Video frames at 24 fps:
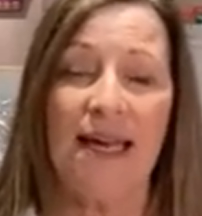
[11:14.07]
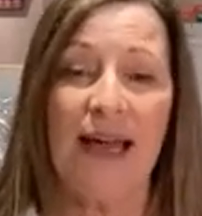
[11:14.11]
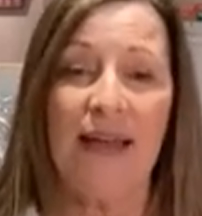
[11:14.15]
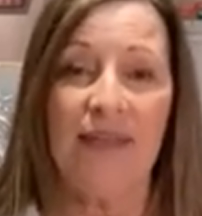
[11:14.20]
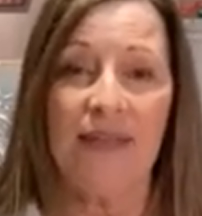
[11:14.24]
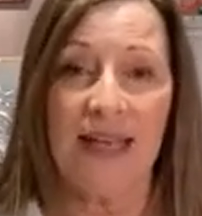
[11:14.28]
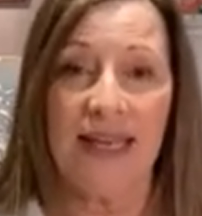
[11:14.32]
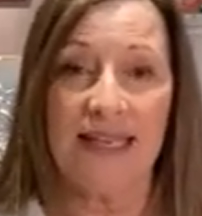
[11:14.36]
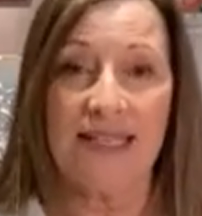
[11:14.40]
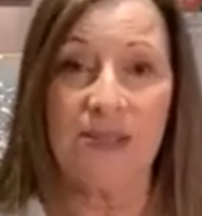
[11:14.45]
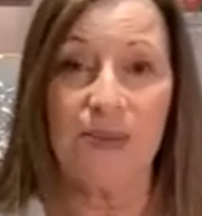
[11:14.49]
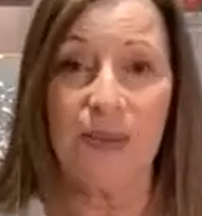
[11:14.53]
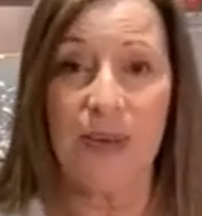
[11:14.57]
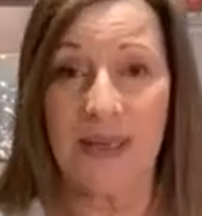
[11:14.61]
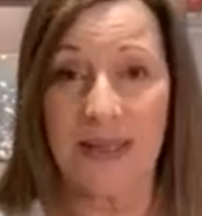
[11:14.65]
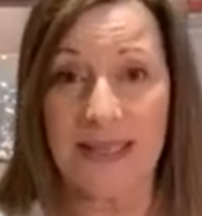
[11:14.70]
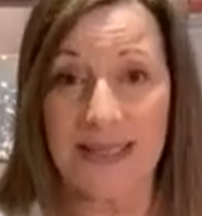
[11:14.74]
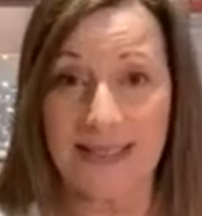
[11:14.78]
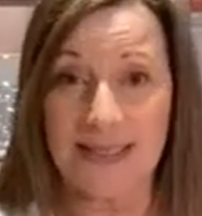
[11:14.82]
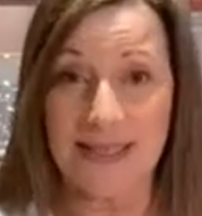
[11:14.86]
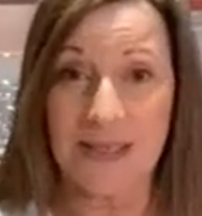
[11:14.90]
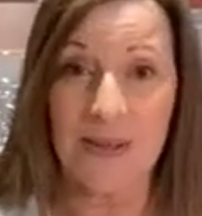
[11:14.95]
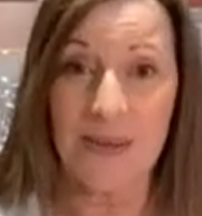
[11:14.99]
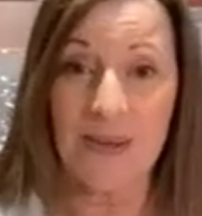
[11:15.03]
and that's where the
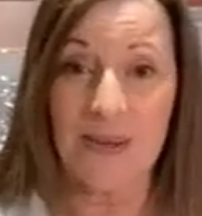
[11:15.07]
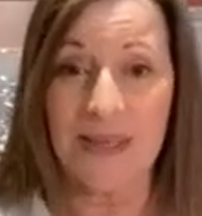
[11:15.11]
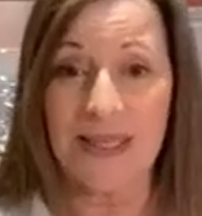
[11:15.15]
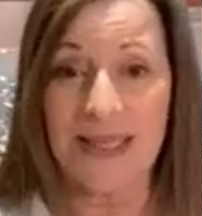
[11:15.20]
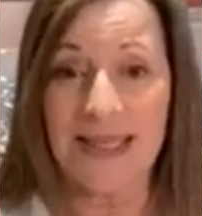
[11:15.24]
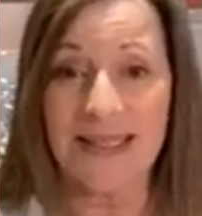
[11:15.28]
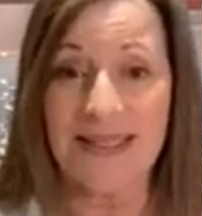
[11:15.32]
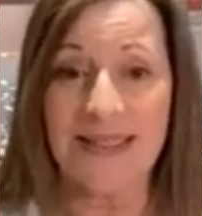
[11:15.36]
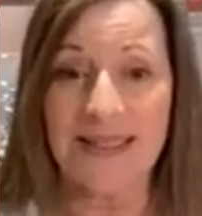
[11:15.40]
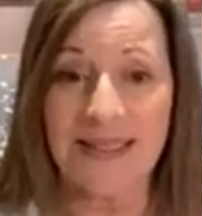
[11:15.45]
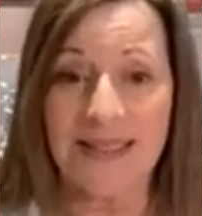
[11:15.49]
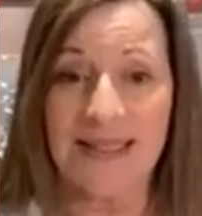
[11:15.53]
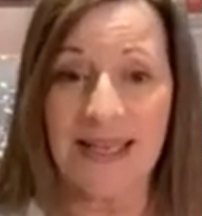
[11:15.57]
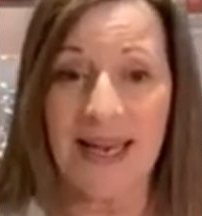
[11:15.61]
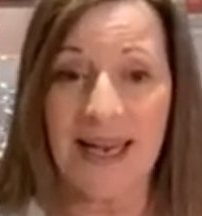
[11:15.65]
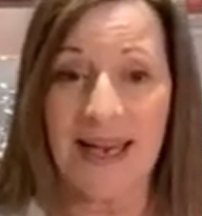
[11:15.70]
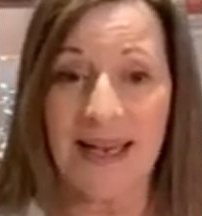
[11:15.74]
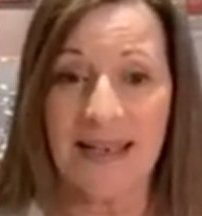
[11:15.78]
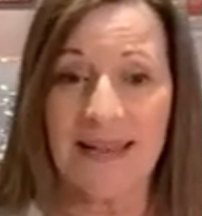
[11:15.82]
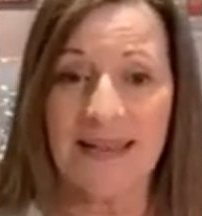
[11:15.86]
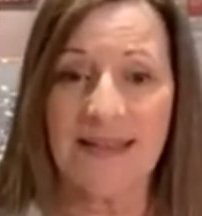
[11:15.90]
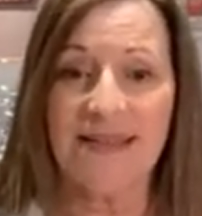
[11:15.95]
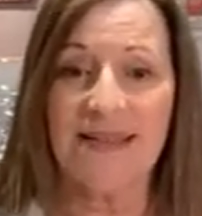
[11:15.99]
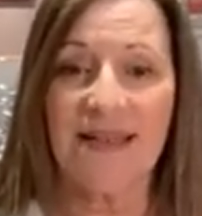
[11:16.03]
sleuthing
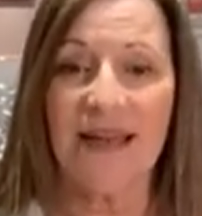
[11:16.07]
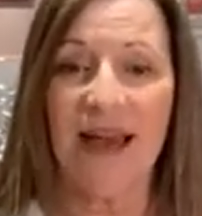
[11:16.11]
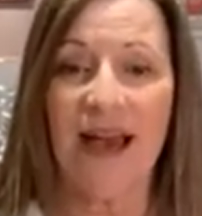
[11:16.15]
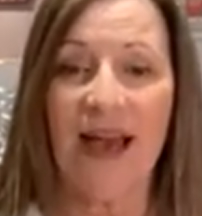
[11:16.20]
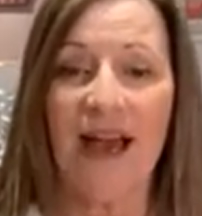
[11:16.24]
starts.